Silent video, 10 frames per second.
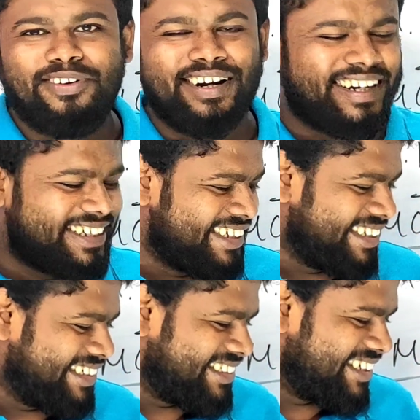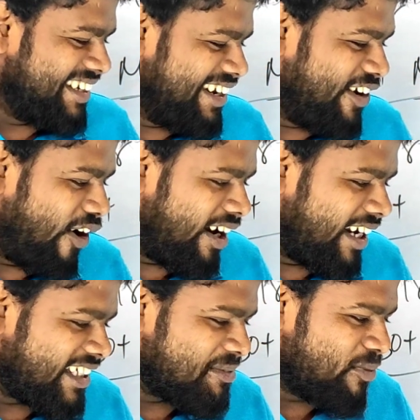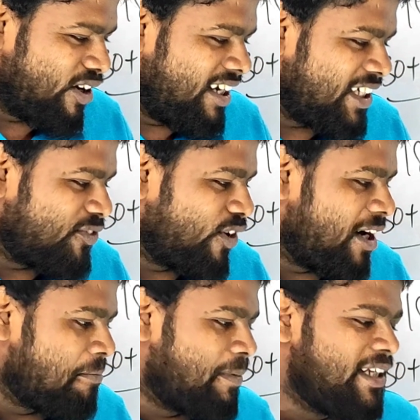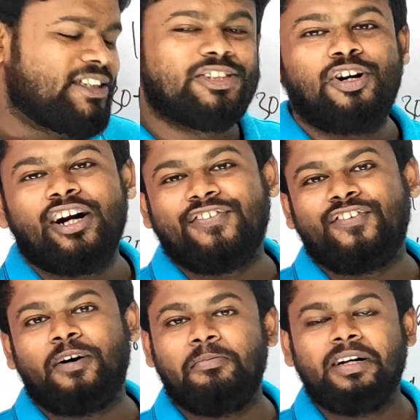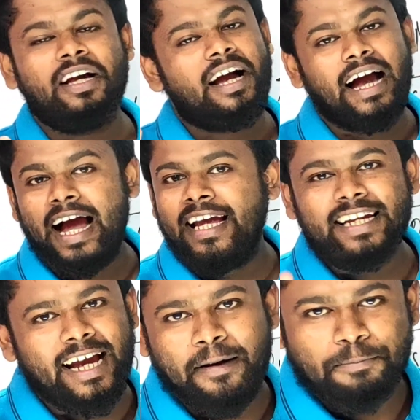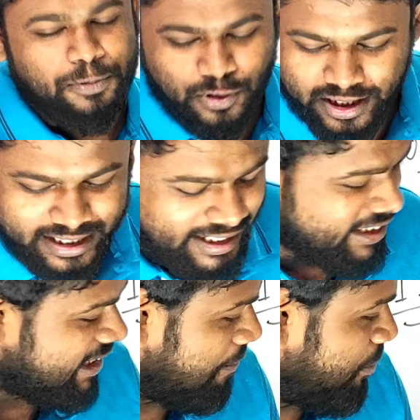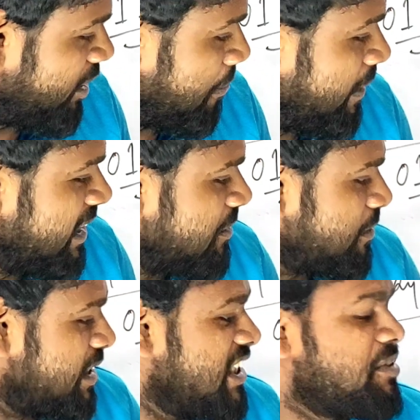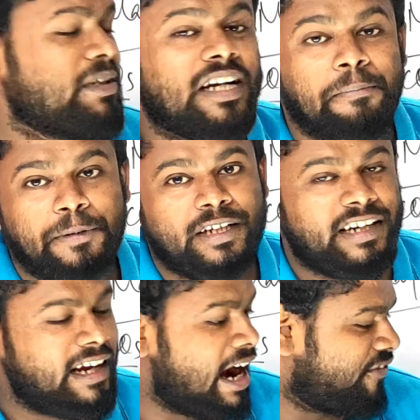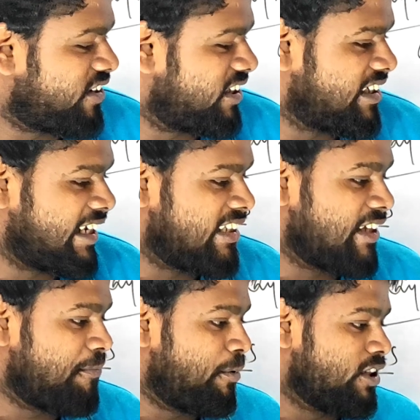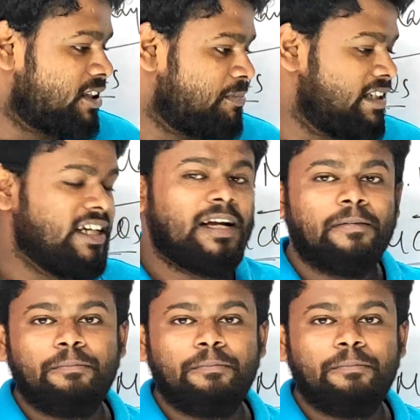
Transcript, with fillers: what it is, longest smallest word print, short form. I am poor in computer. Please teach me computer after the 10th if possible,